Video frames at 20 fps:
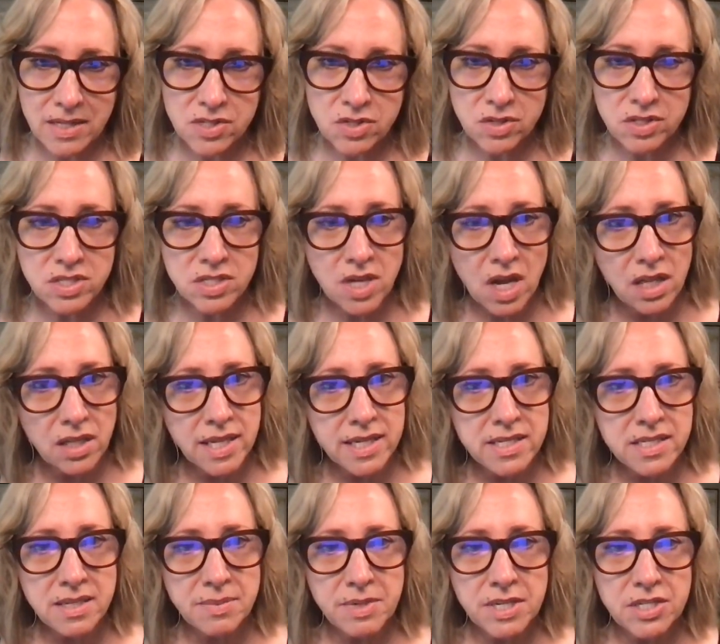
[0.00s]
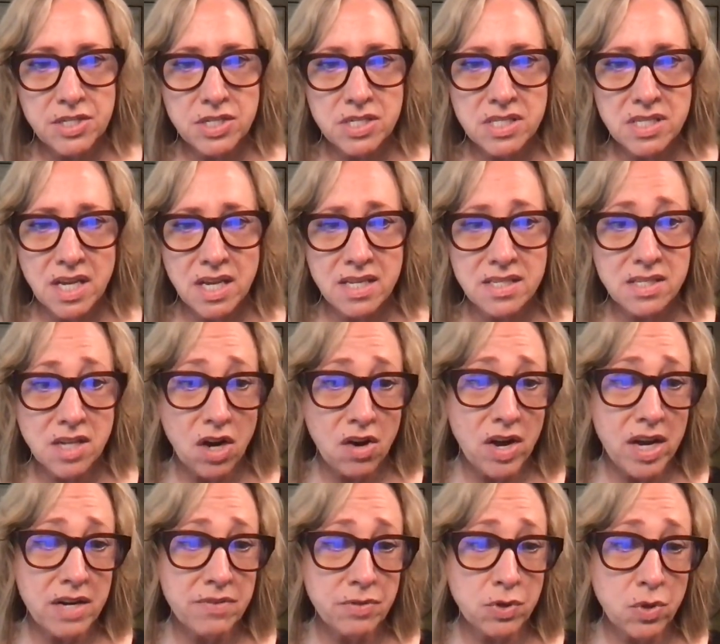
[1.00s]
So it's not like somebody just says, all
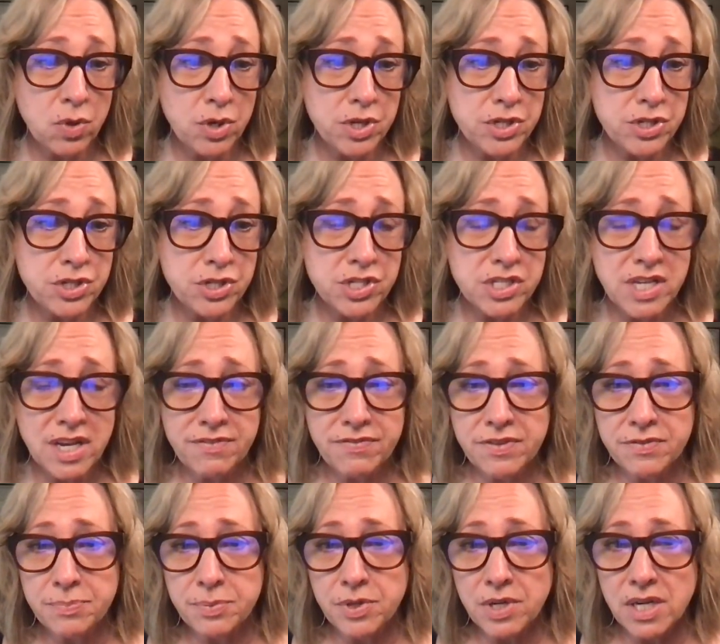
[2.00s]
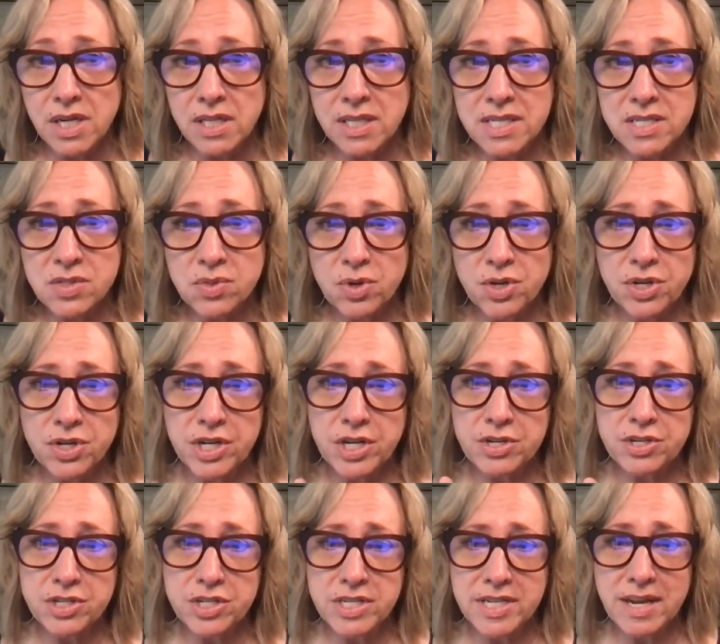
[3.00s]
right, I've recorded your stuff, I've put it in this order,
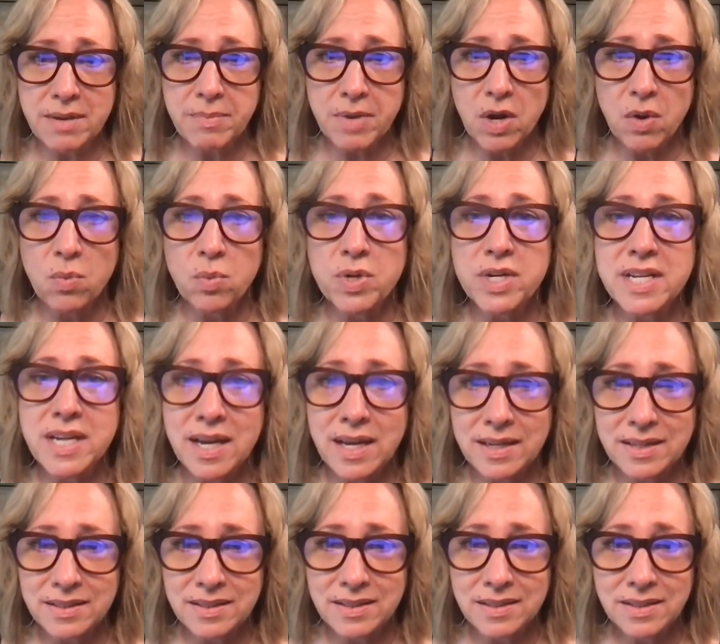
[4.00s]
here's your demo, we're done.